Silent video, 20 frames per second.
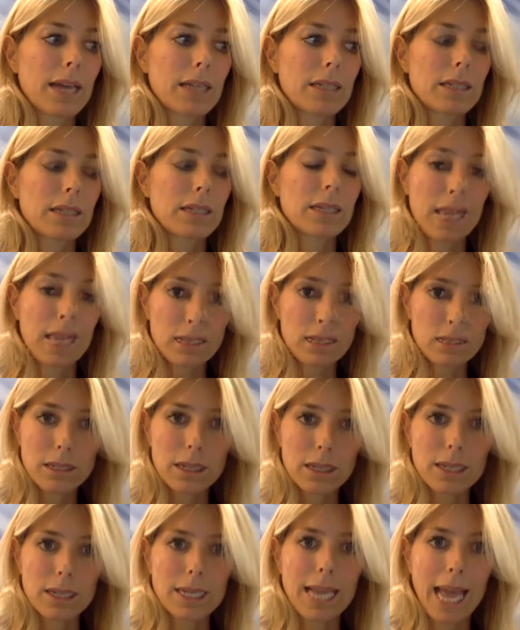and
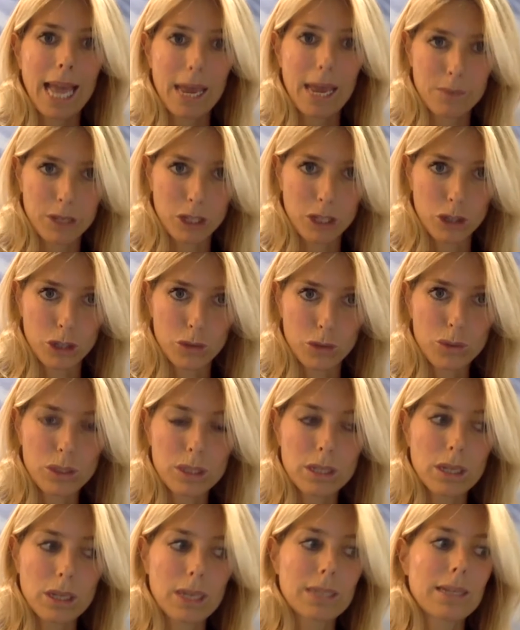yes, it can be
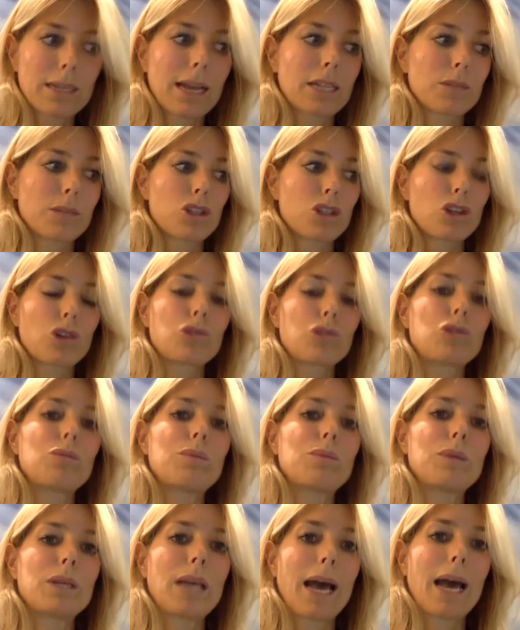used. It has been shown
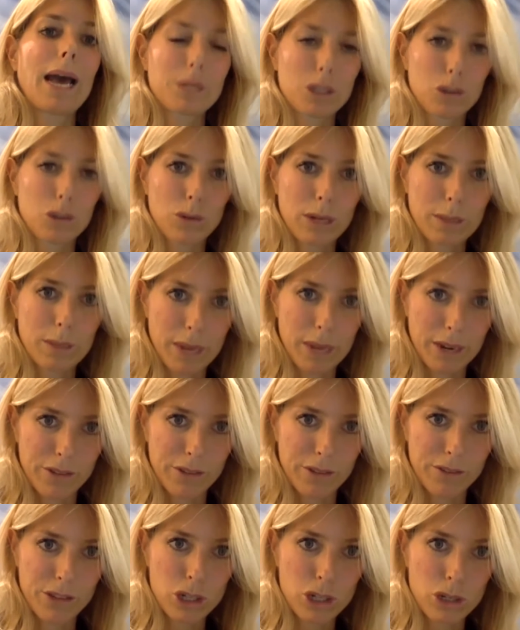to be absolutely
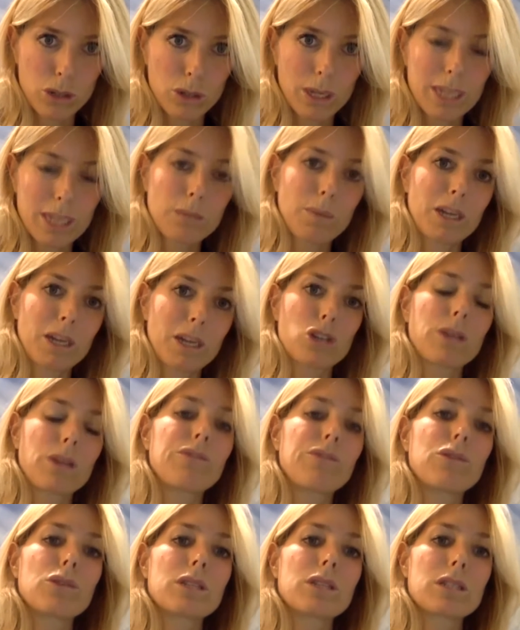beneficial,
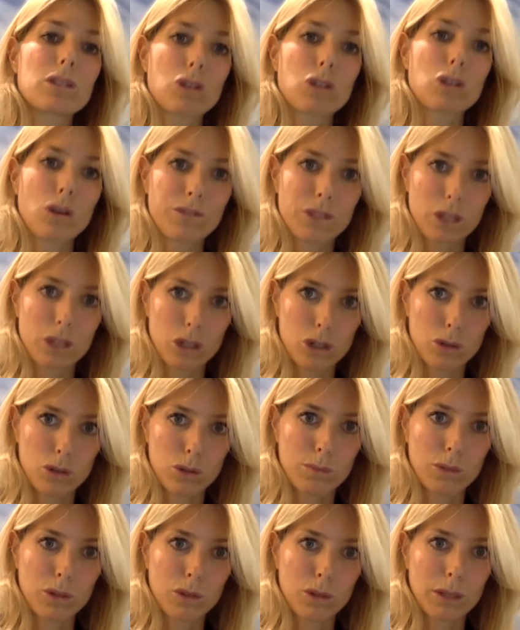especially for the soft
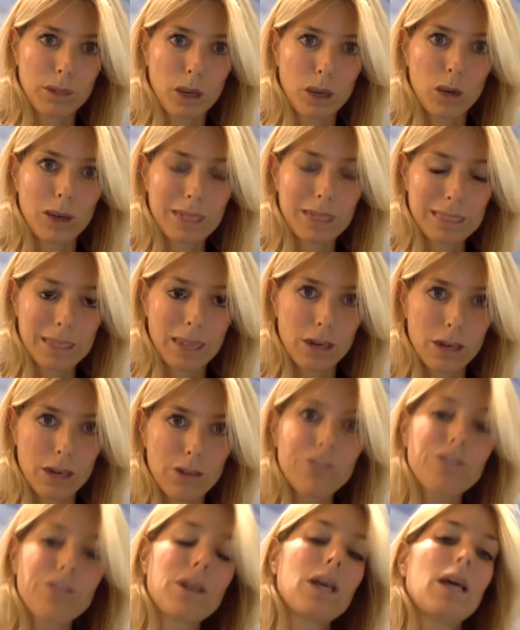tissues more than the bone
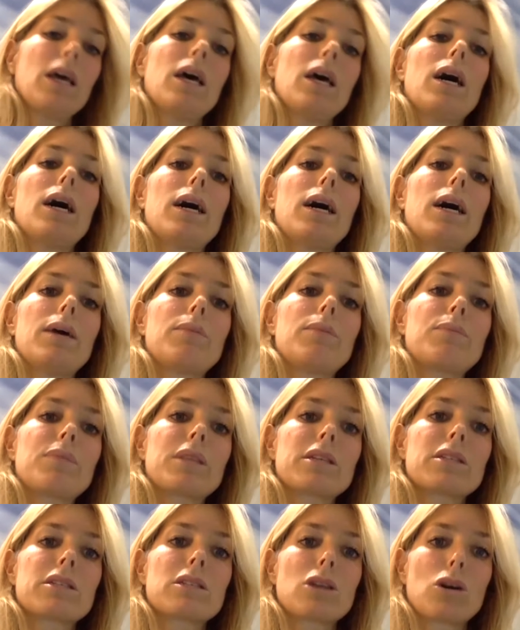itself.
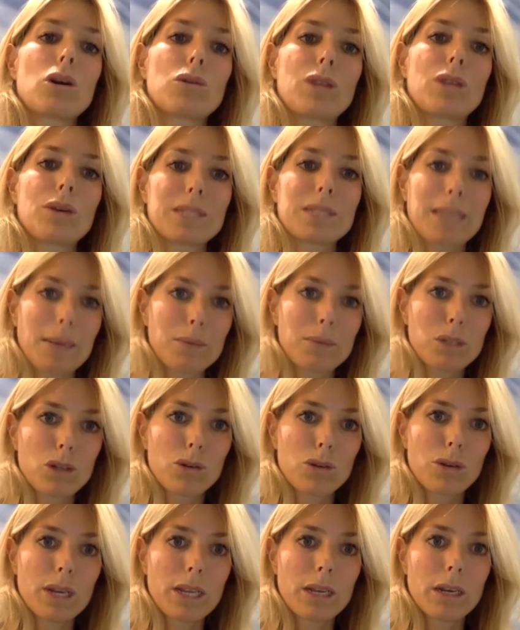So there is
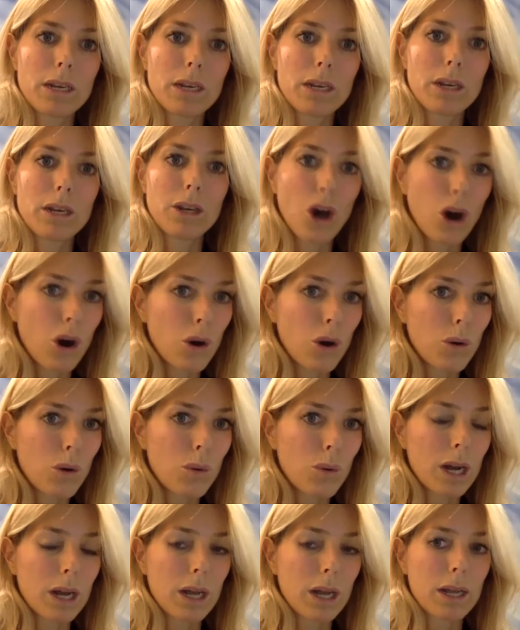absolutely no